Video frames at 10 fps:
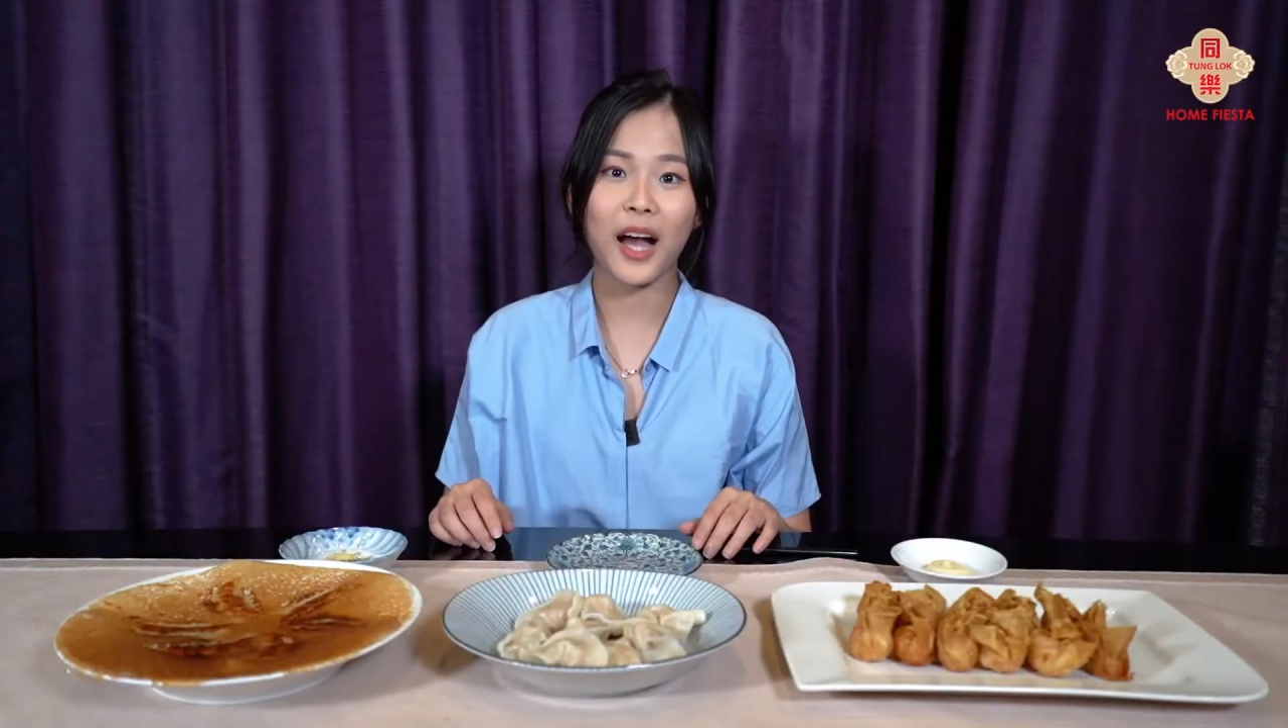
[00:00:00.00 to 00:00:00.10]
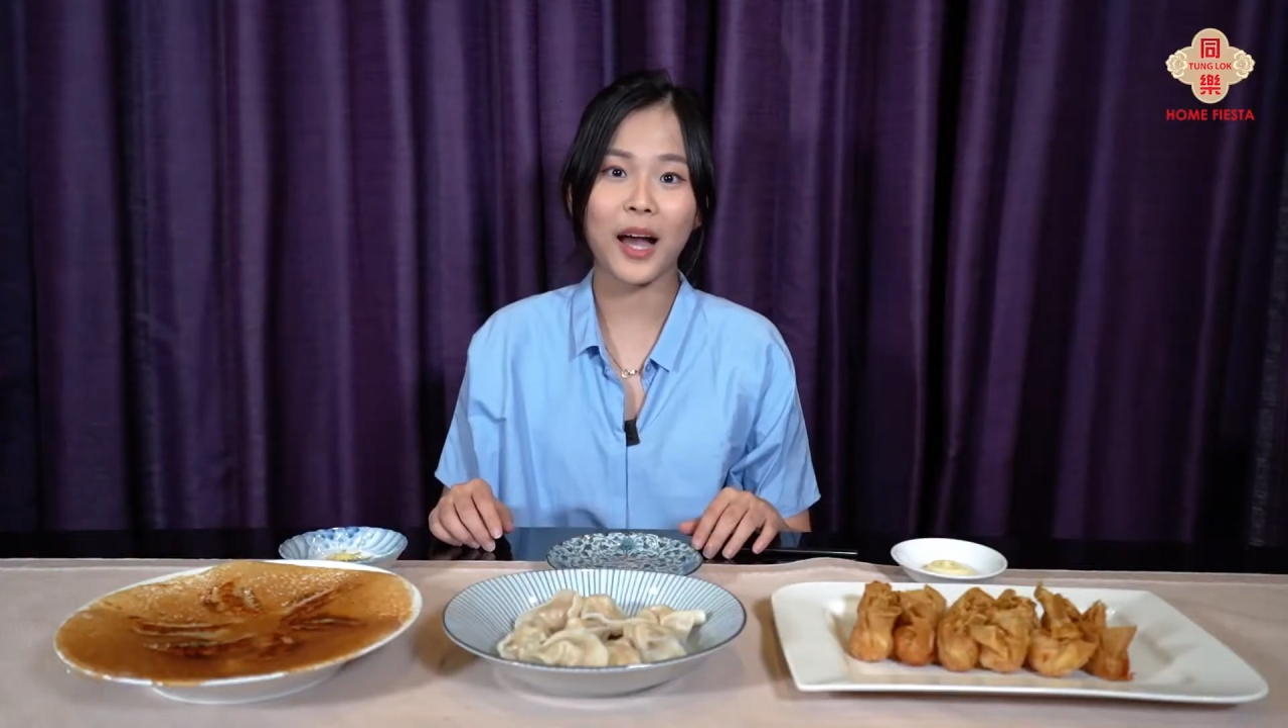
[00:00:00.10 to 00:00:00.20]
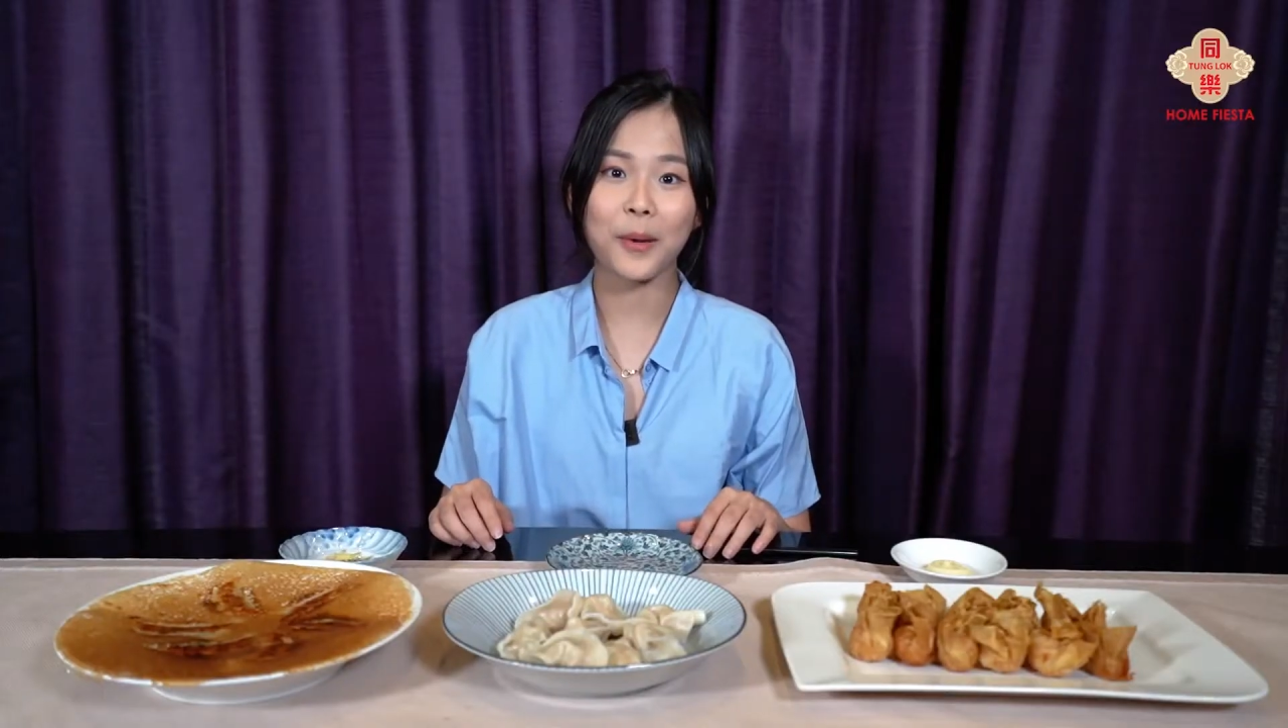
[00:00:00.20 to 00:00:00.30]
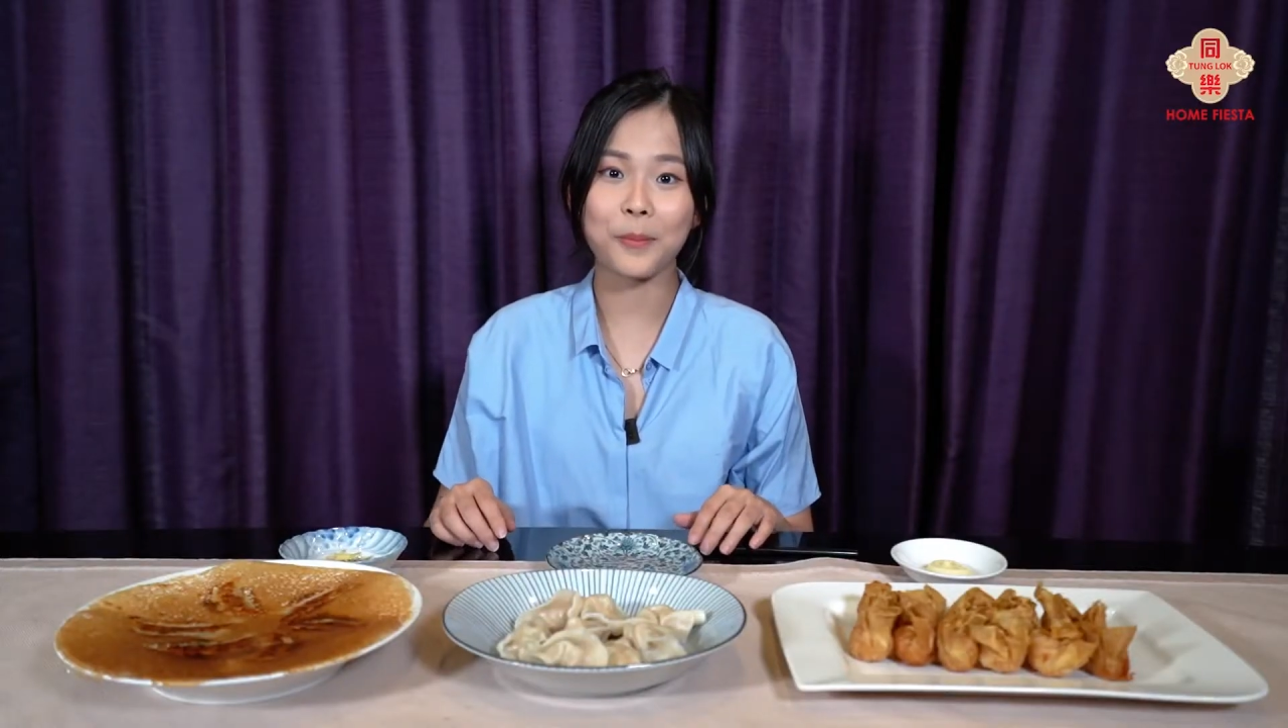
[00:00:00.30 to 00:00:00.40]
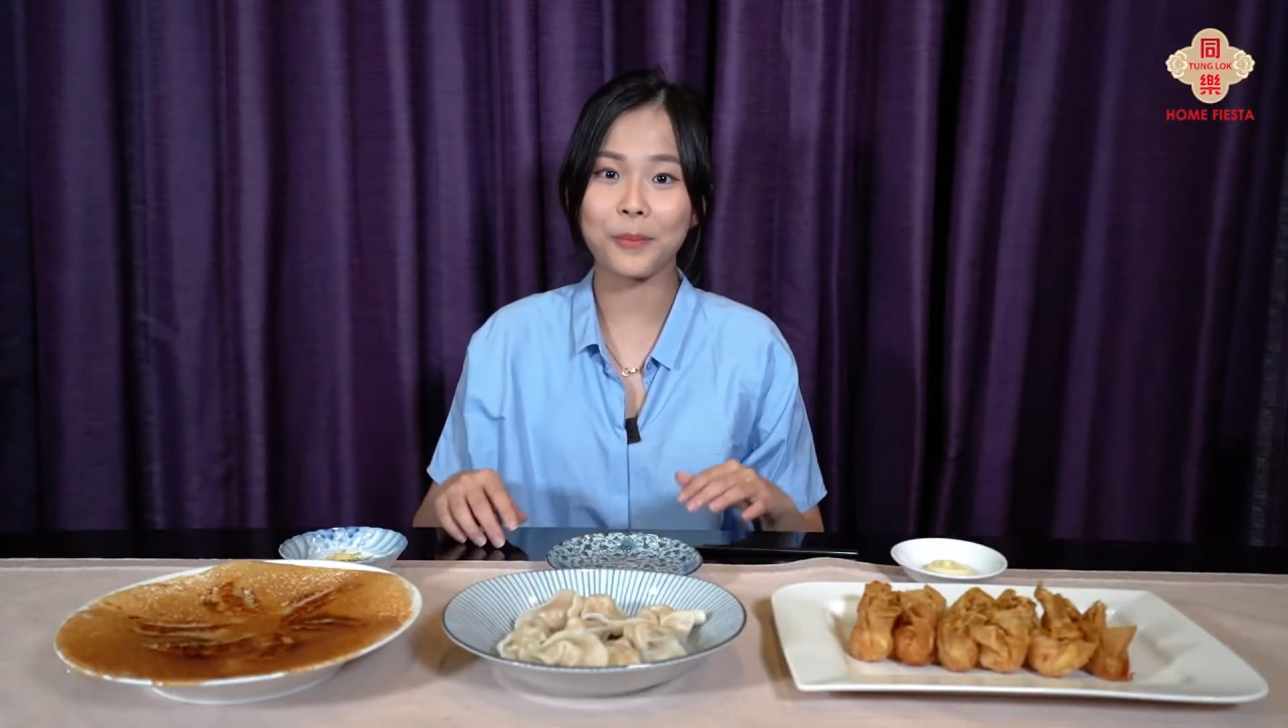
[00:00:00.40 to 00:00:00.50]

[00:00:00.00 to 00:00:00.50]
I'm